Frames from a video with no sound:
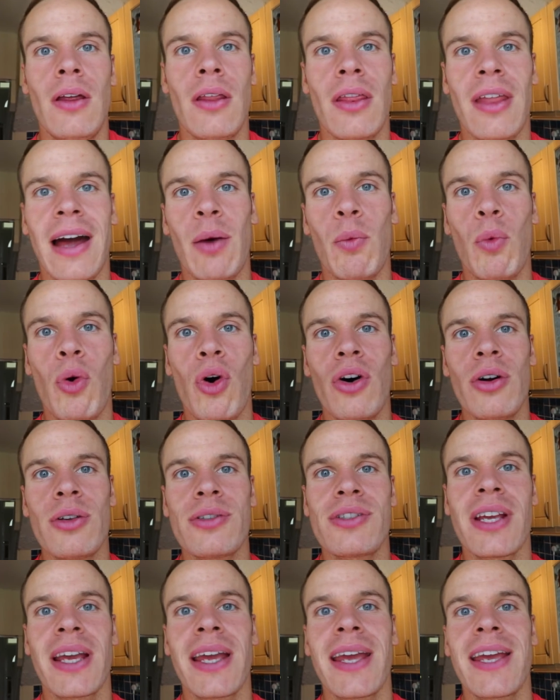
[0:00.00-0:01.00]
That
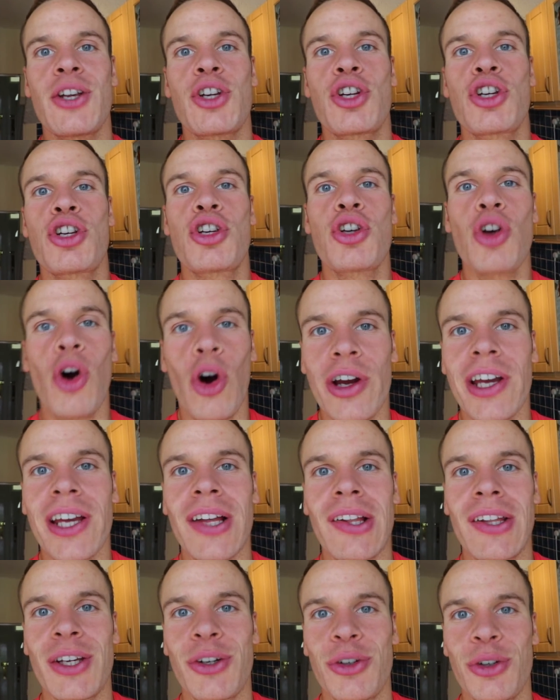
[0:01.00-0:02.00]
was a
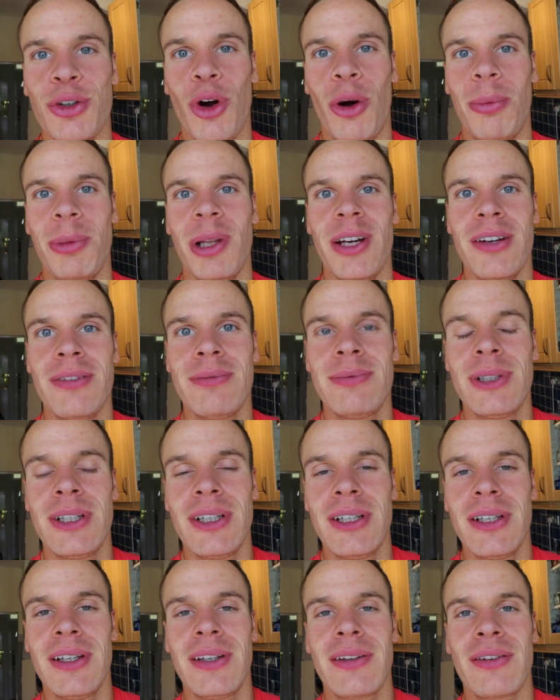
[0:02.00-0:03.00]
shockingly good omelette.
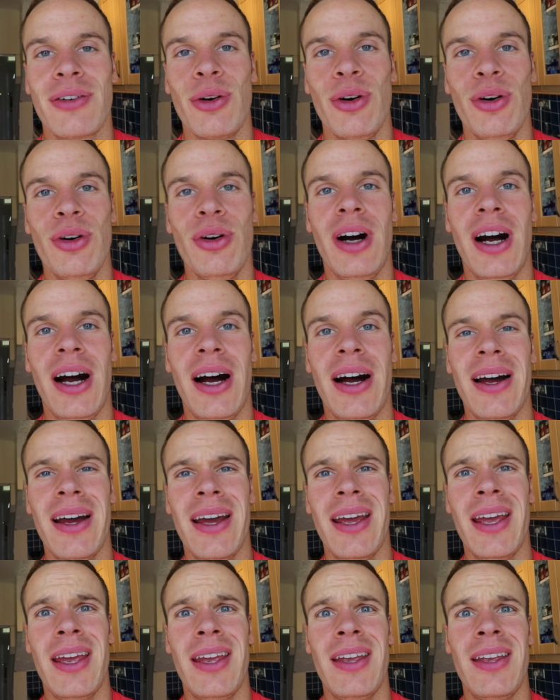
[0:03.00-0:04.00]
So
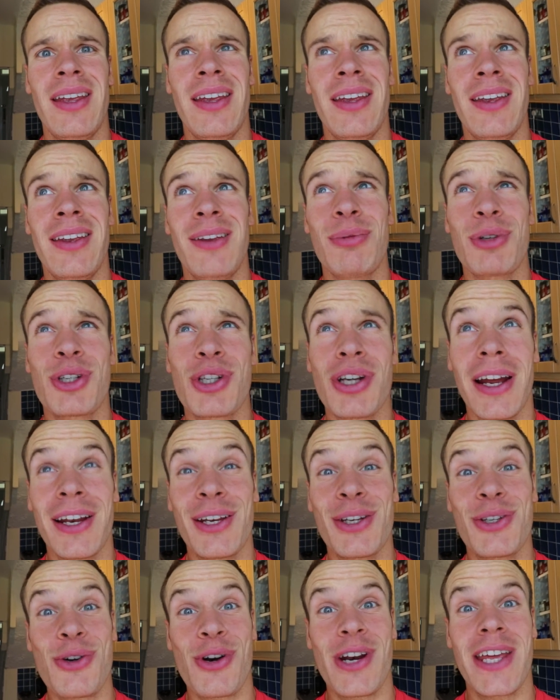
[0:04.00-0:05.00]
I was chatting
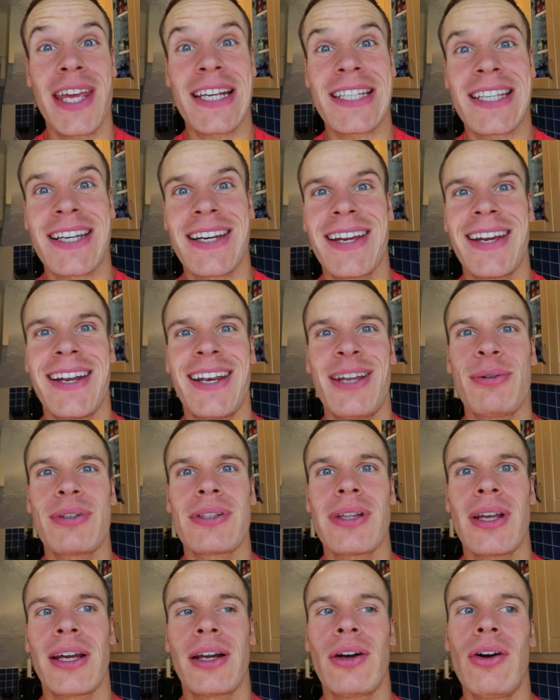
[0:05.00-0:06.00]
to Johnny yesterday and he was
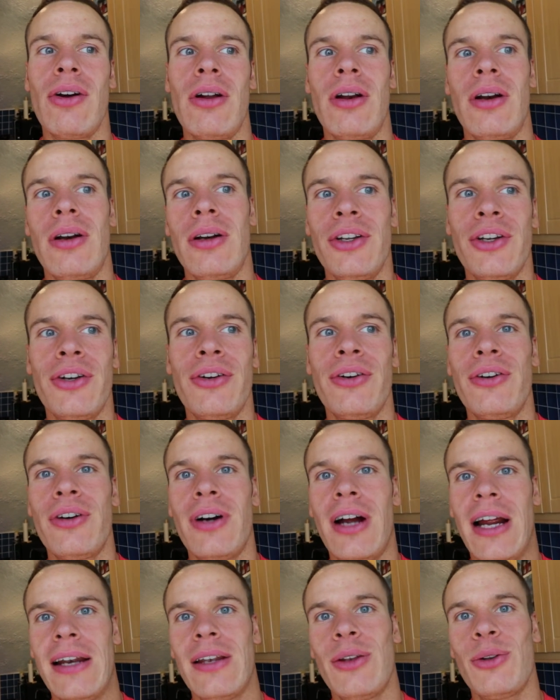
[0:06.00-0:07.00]
like, oh, you know,
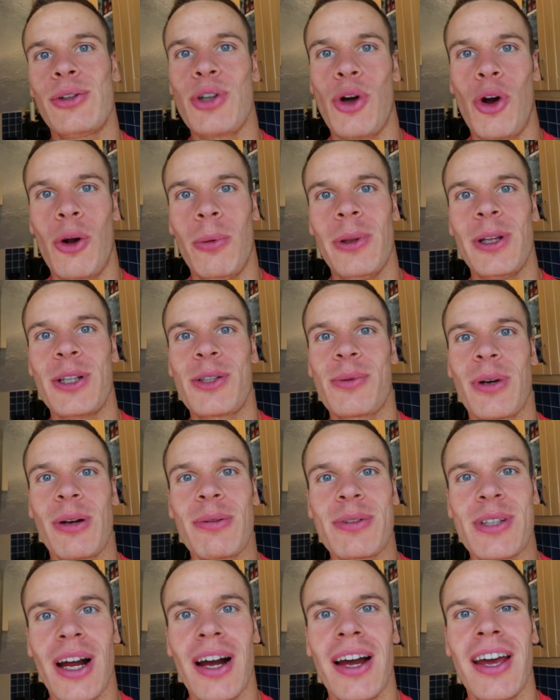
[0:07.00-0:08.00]
I had loads of omelettes when I
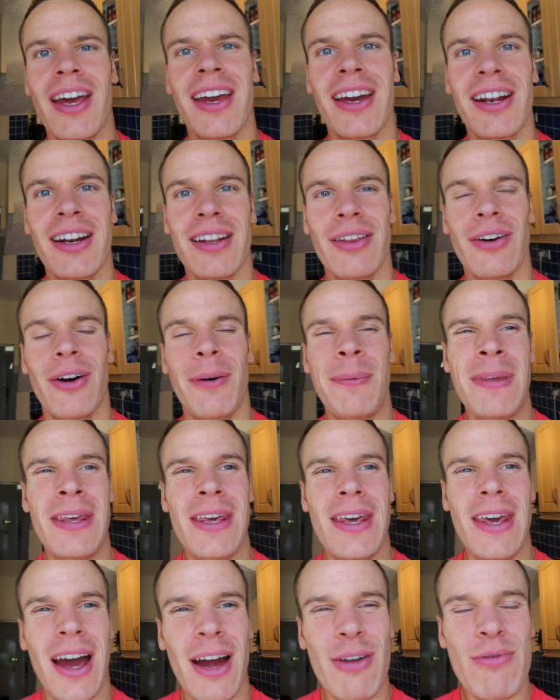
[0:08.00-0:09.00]
was dieting. And I thought,
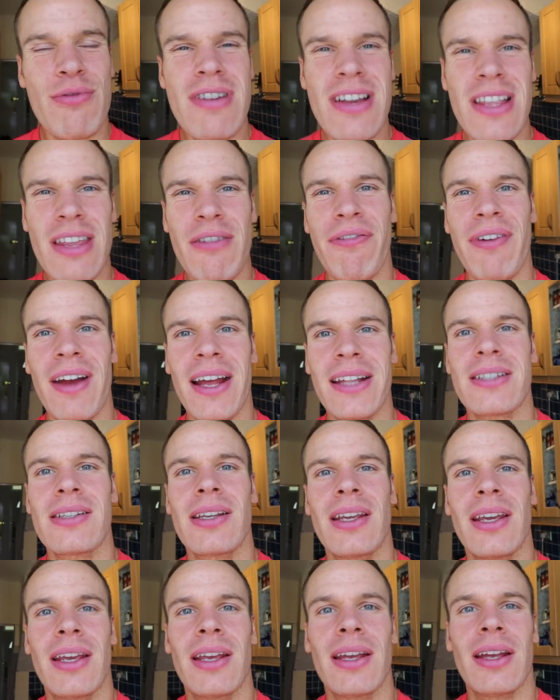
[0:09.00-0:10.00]
I really
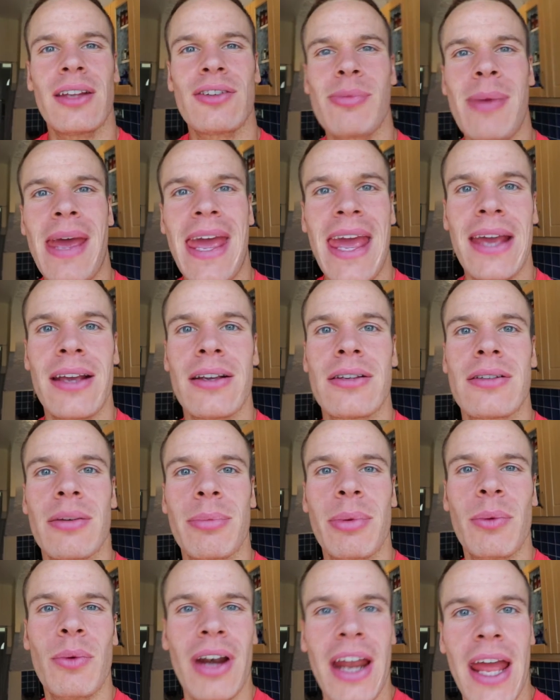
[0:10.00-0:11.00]
fancy some eggs. I've
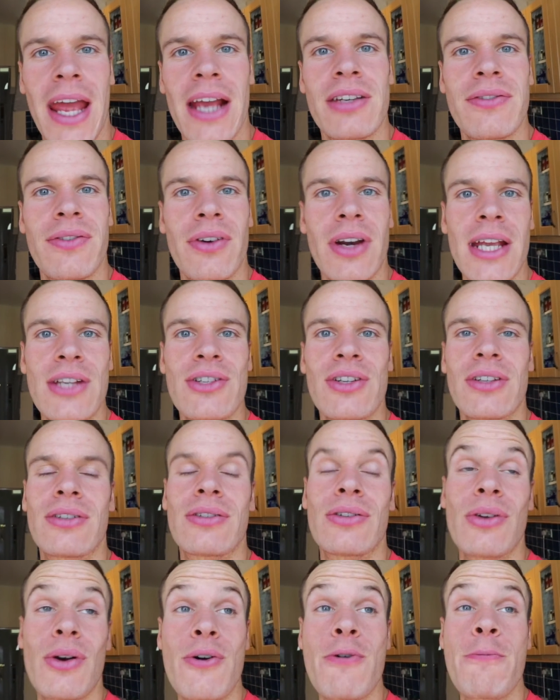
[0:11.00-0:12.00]
been wanting eggs for ages.
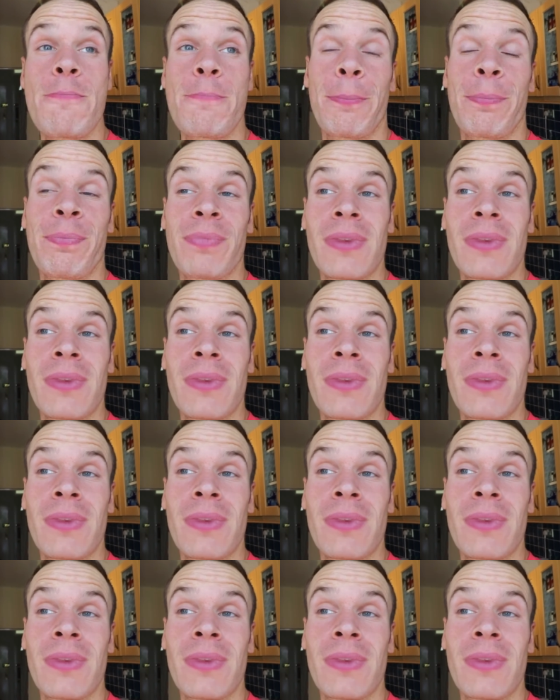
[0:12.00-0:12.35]
So